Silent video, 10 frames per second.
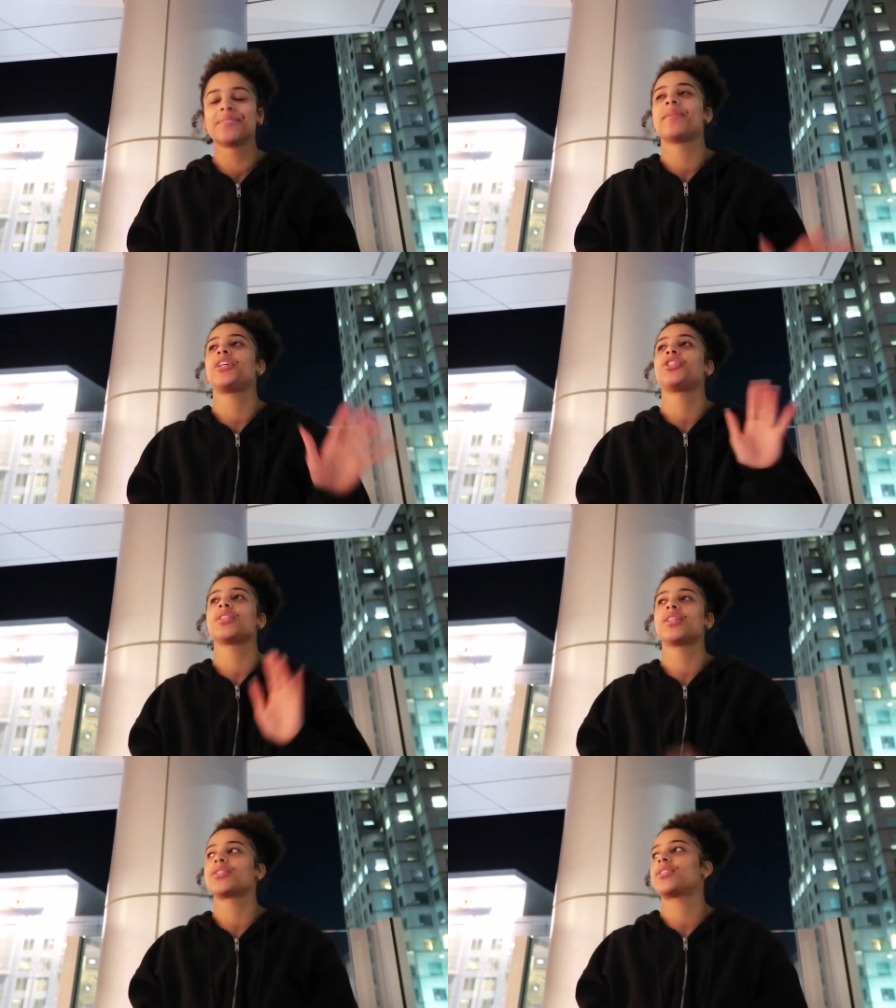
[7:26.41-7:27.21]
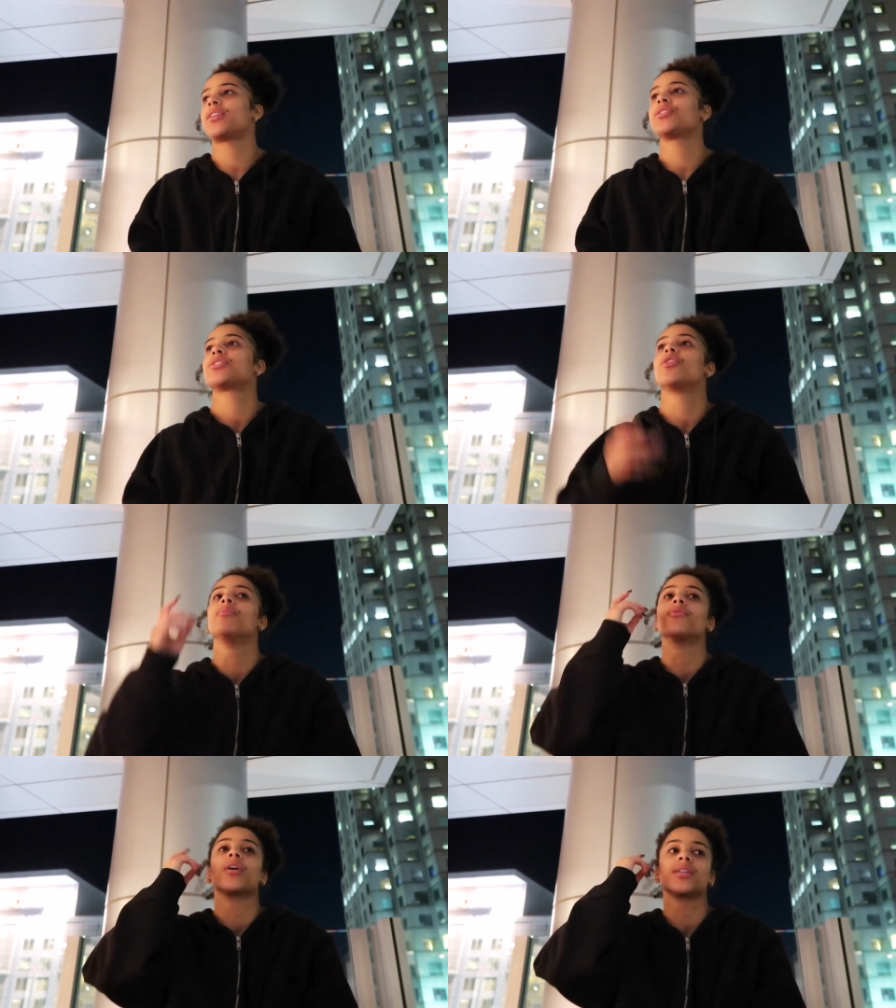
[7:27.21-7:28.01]
make sure things are set in
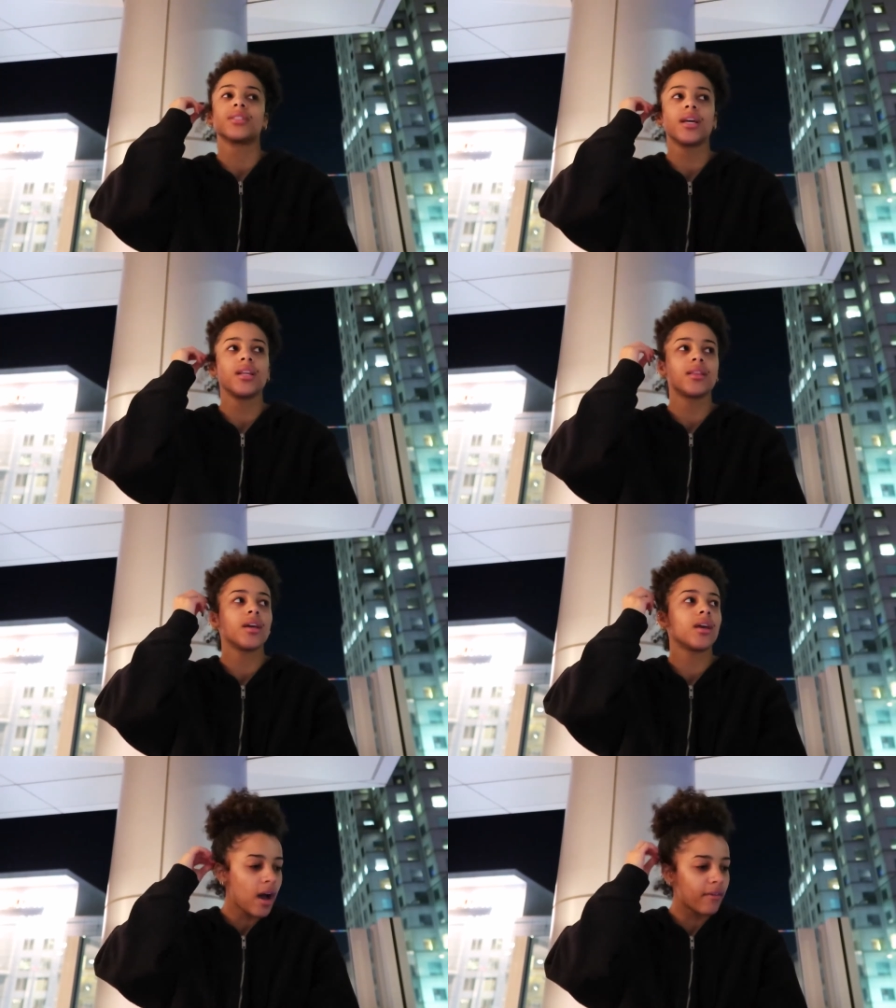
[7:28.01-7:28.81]
stone before I say anything.